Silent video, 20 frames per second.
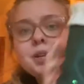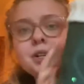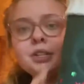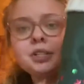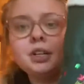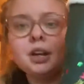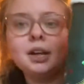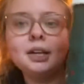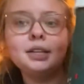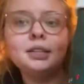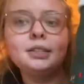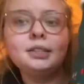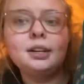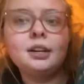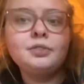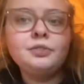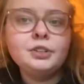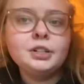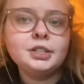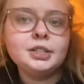stocking
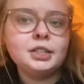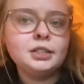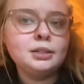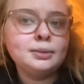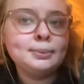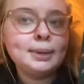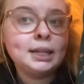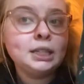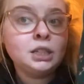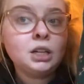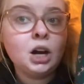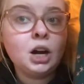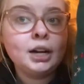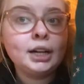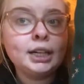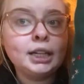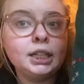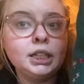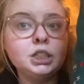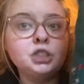stuffers. This is my
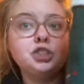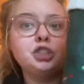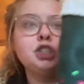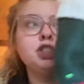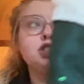stocking. She's